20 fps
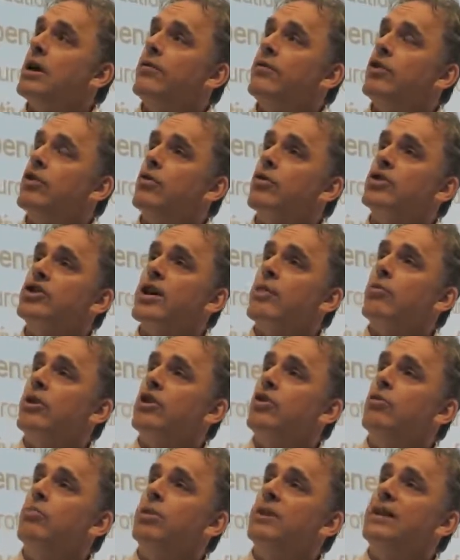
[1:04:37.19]
If you're
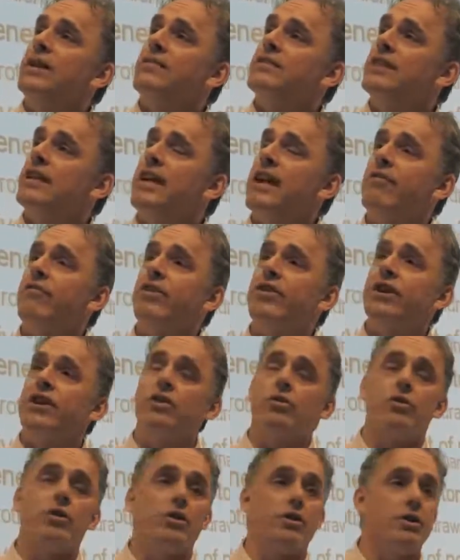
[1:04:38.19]
someone who believes that
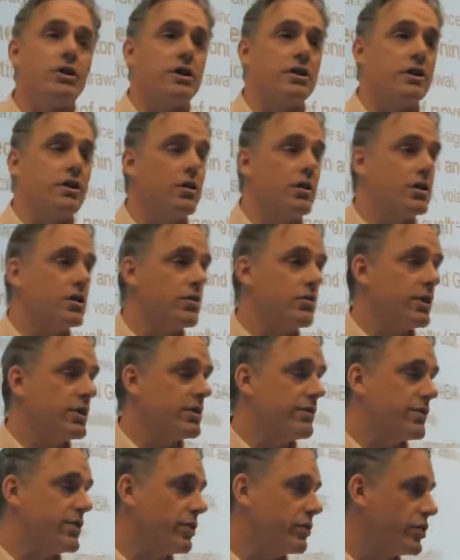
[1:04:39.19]
everything occurs as a
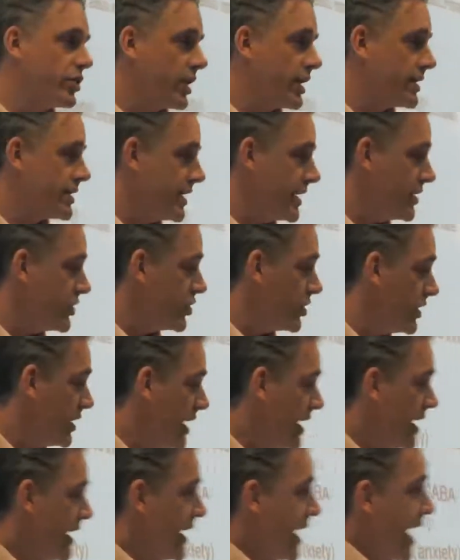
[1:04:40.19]
consequence of socialization,
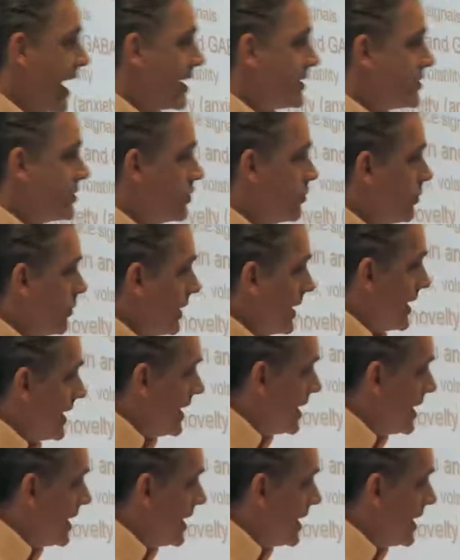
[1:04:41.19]
As you